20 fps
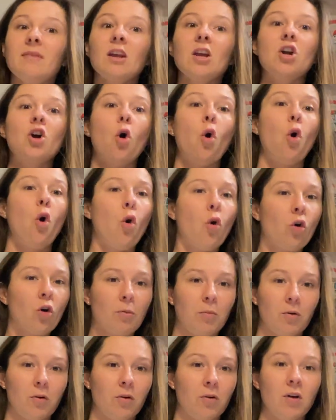
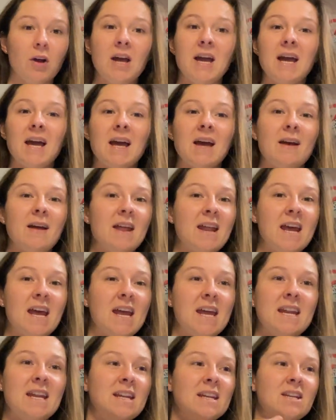Horrible,
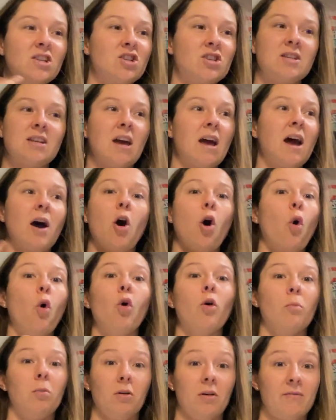in just a
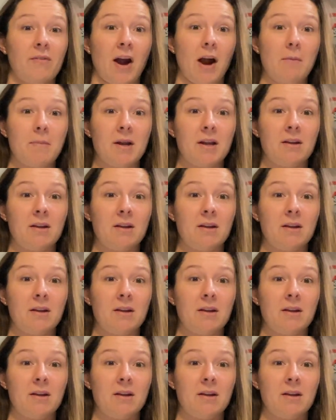horrible environment,